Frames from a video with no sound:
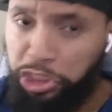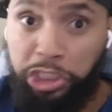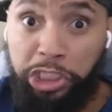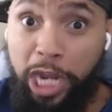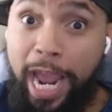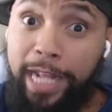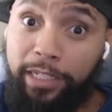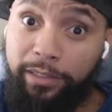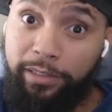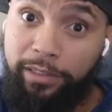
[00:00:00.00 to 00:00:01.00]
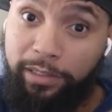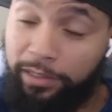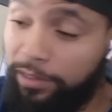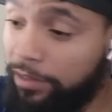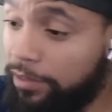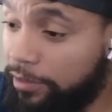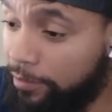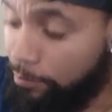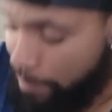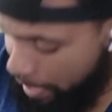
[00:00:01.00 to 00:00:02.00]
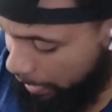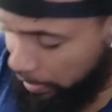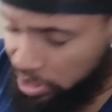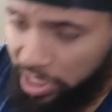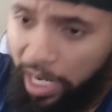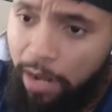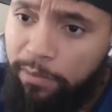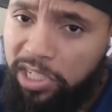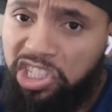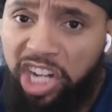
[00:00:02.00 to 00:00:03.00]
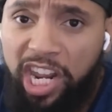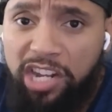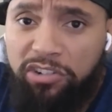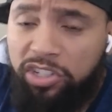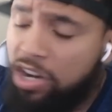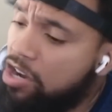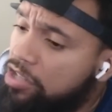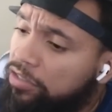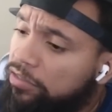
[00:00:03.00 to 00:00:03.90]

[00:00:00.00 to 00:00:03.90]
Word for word: Shit. Man, that shit gave me chills, y'all.